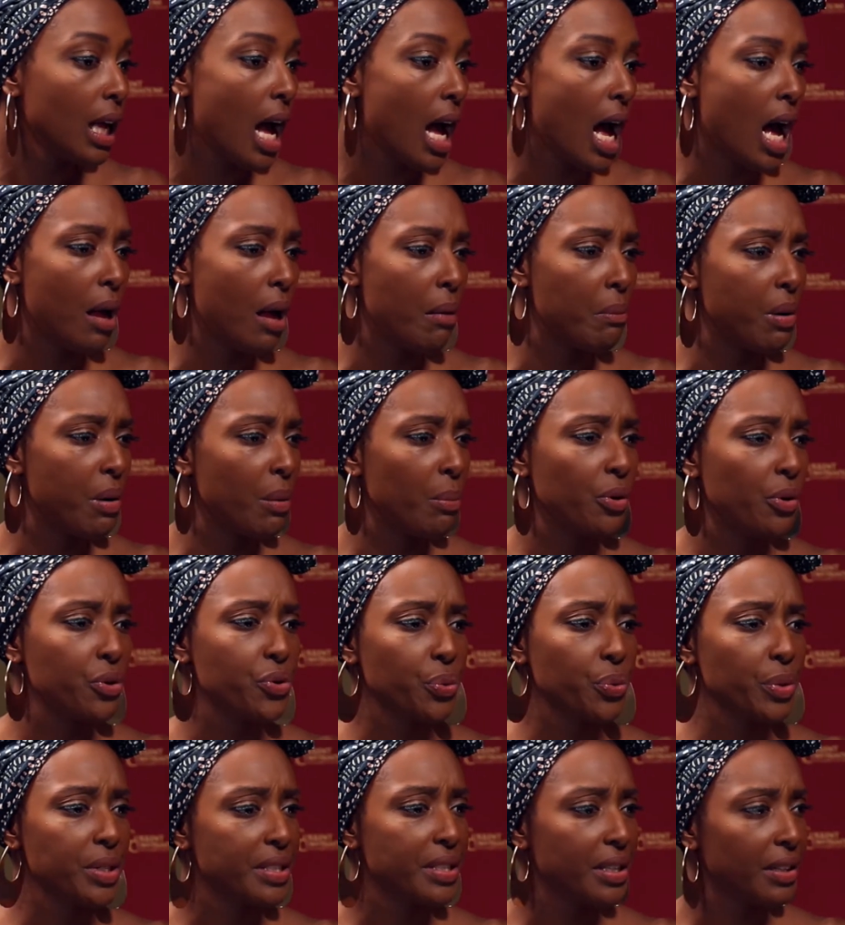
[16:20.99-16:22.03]
But
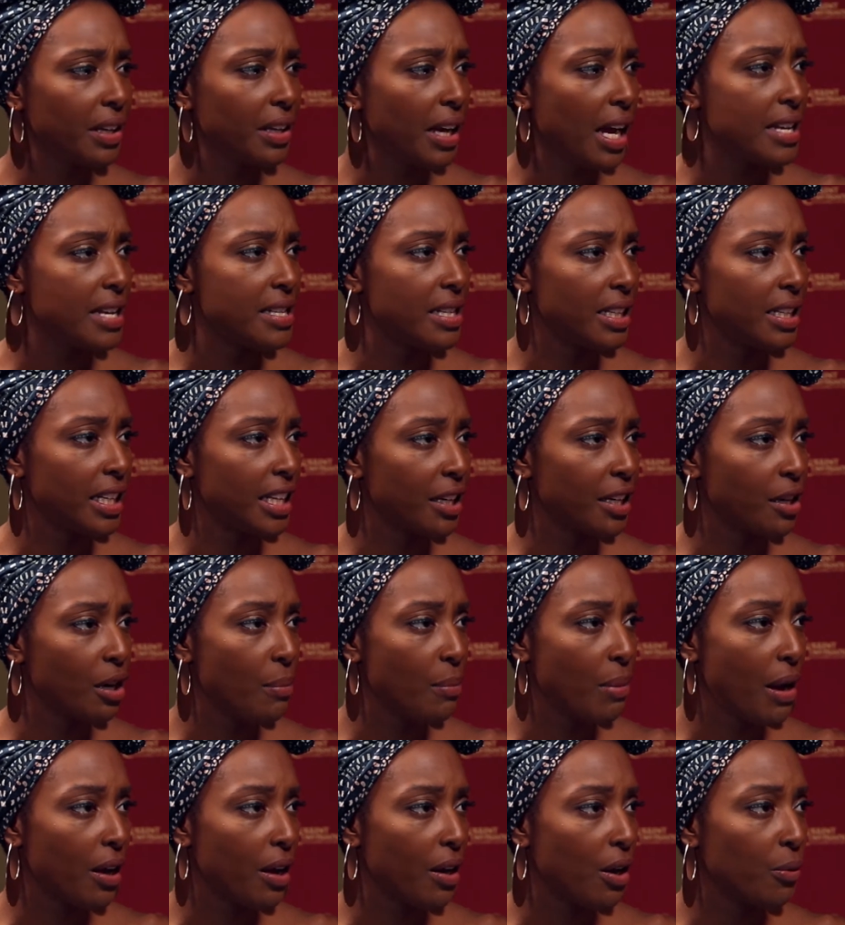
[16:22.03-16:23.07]
most recently, I did hear
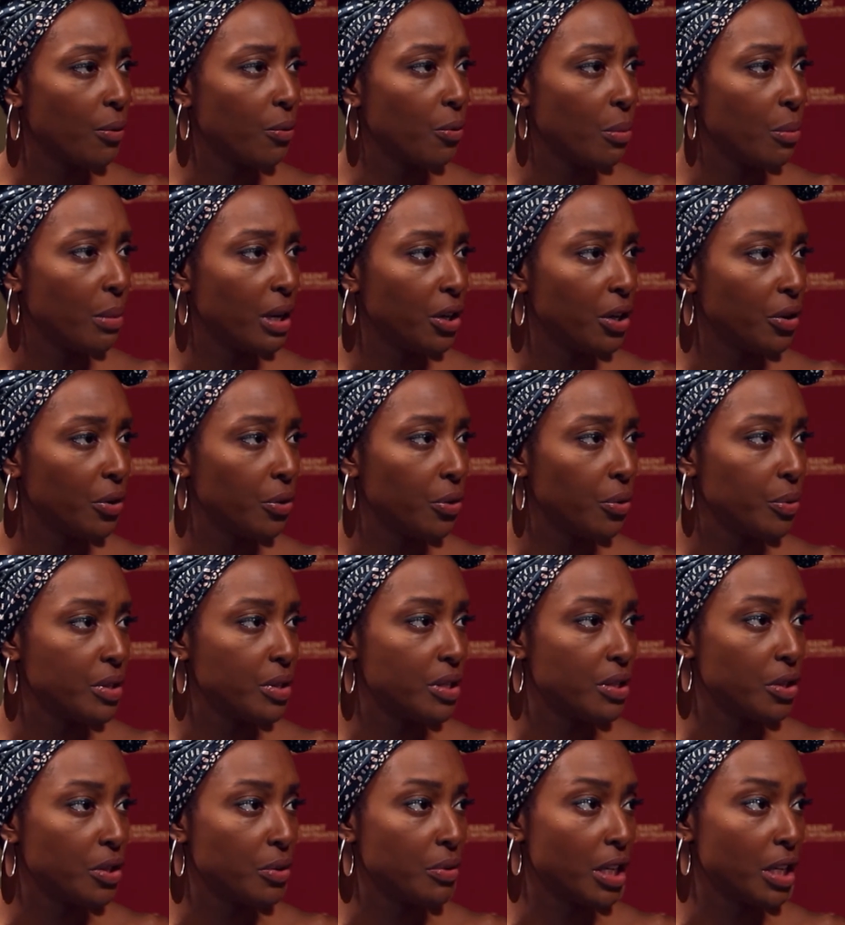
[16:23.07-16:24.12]
about a woman who
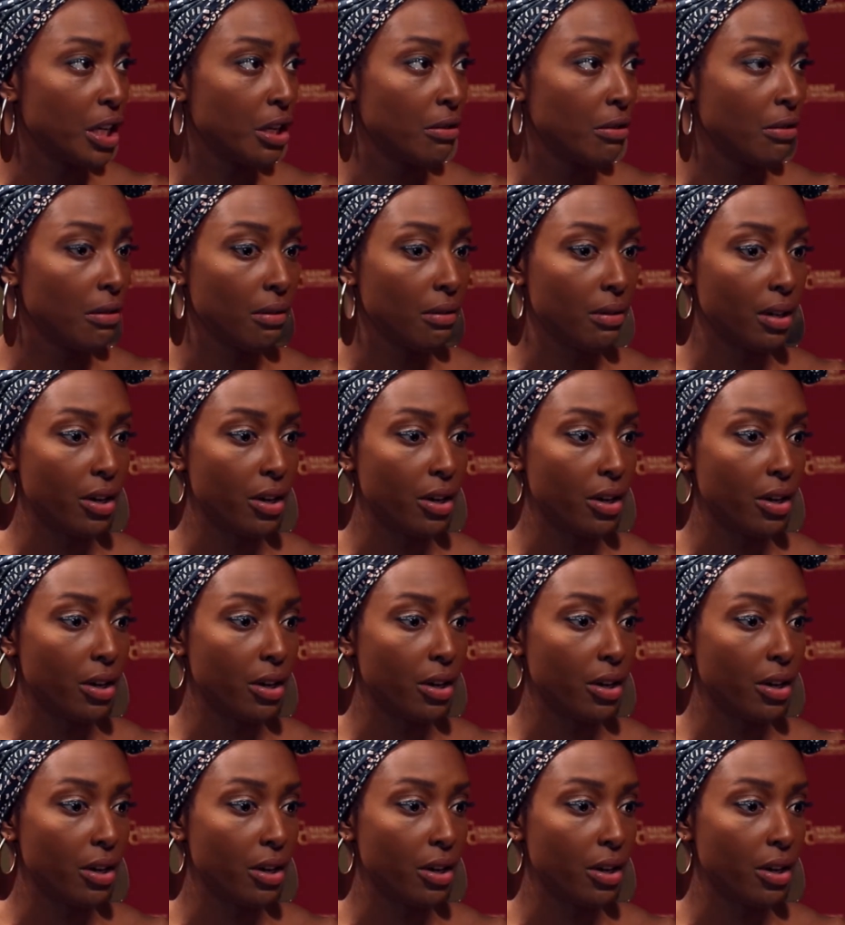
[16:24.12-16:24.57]
was using,